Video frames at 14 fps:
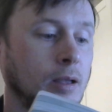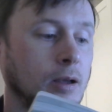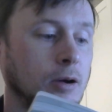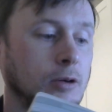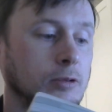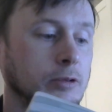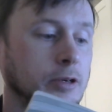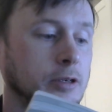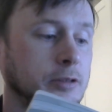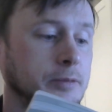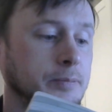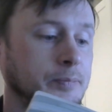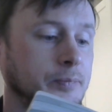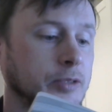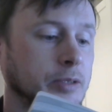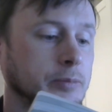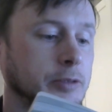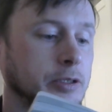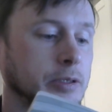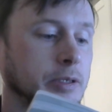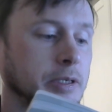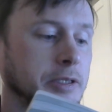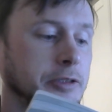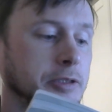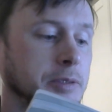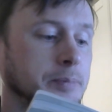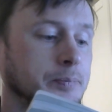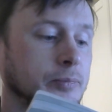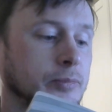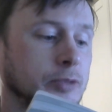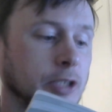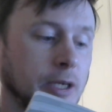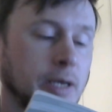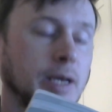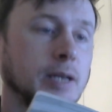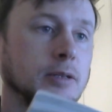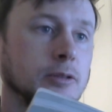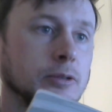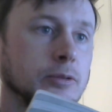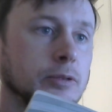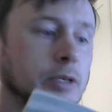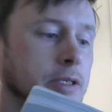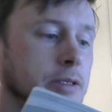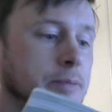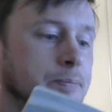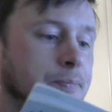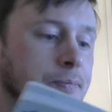Hold on, said Mr. Daydream. Jack held on tight.